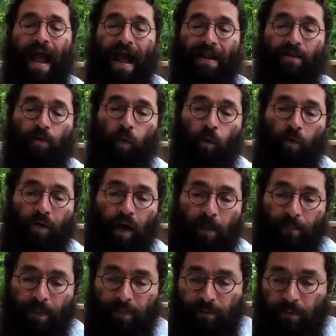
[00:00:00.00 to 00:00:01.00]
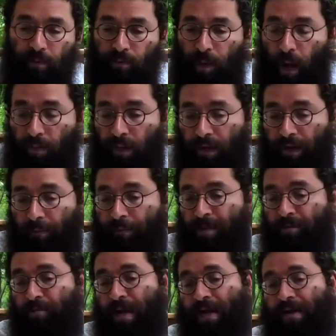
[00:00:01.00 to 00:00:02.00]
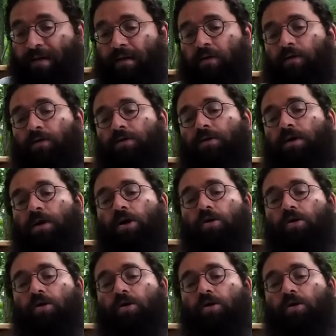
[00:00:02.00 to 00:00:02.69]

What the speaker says: and torn up in public spectacles